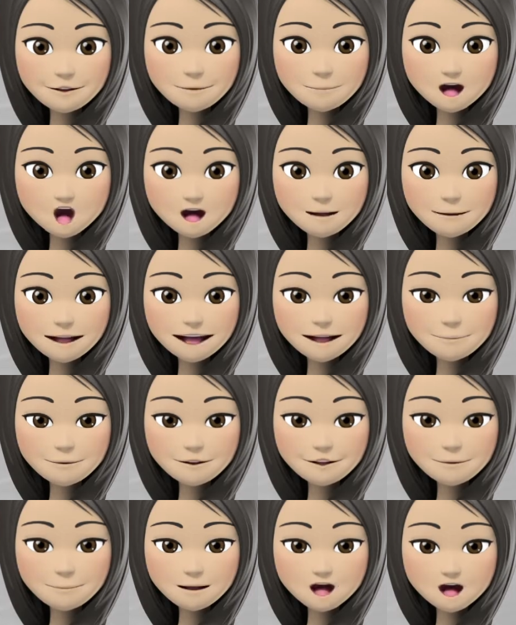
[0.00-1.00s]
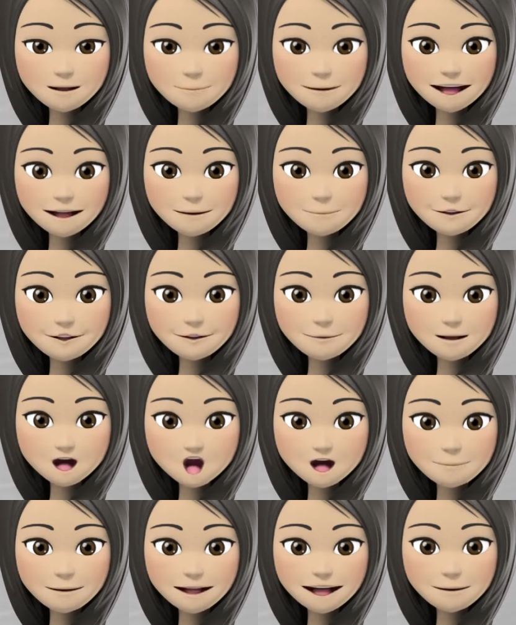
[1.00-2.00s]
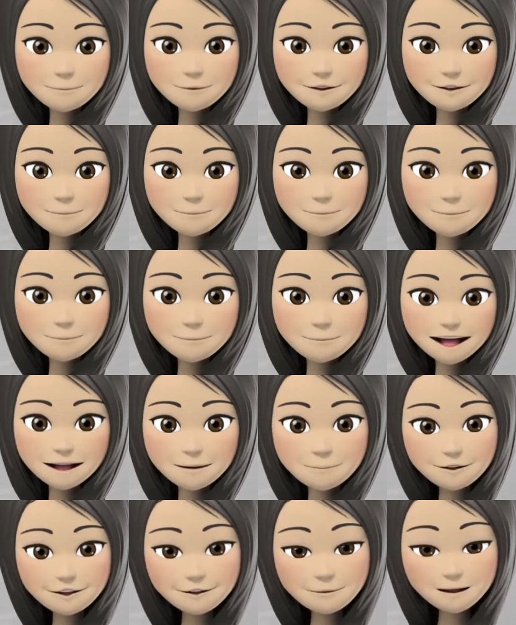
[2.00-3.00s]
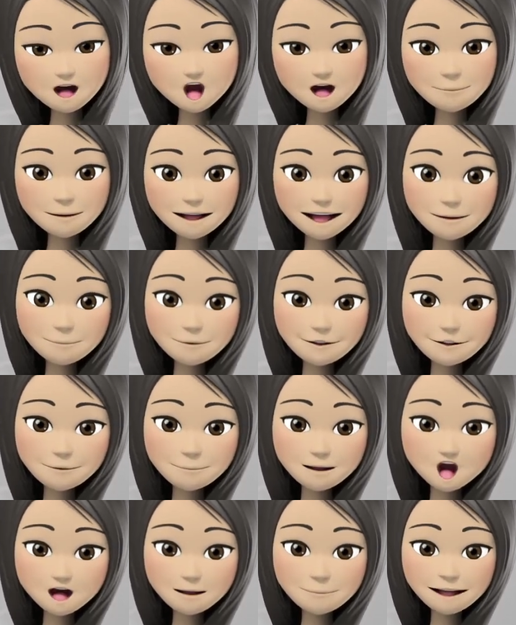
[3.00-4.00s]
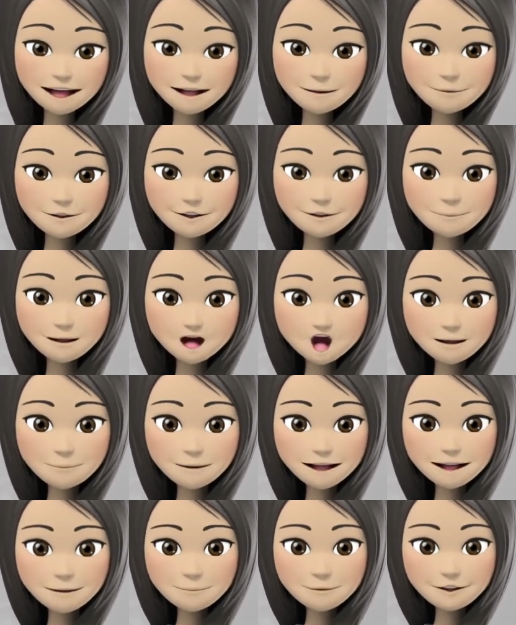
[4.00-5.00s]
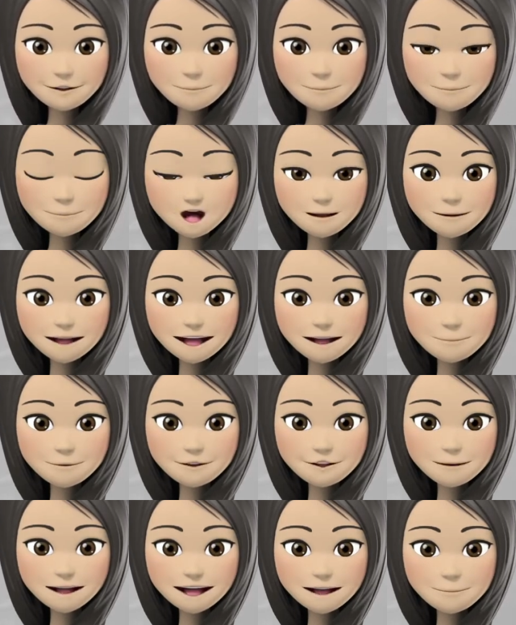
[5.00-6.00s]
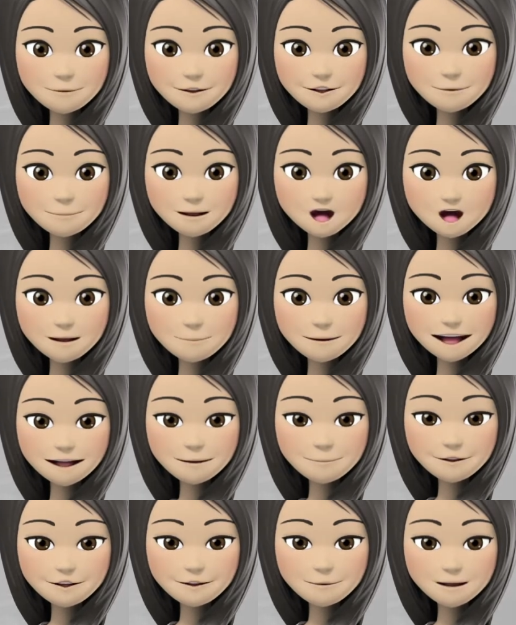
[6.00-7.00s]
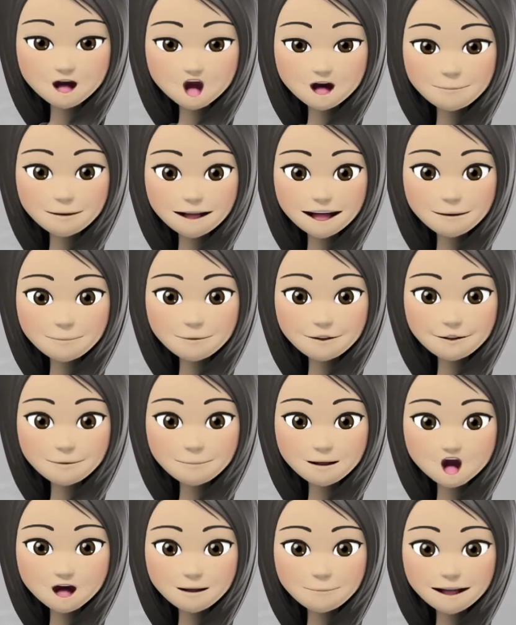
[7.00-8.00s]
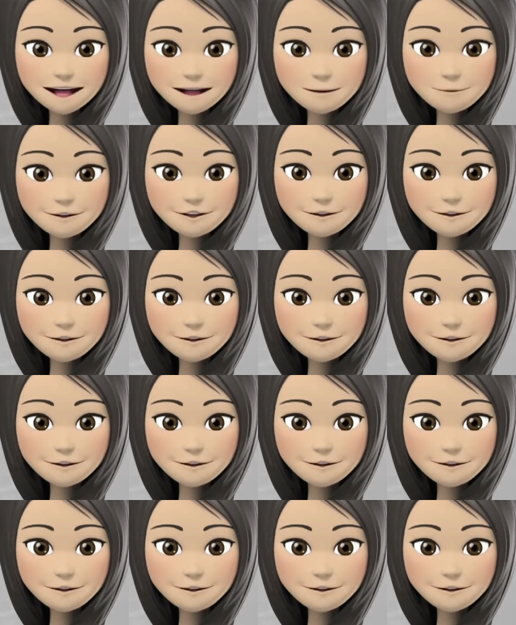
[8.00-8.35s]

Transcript: to employ people with a migration background, impairments, or perhaps older employees will not only open up employee pools that are otherwise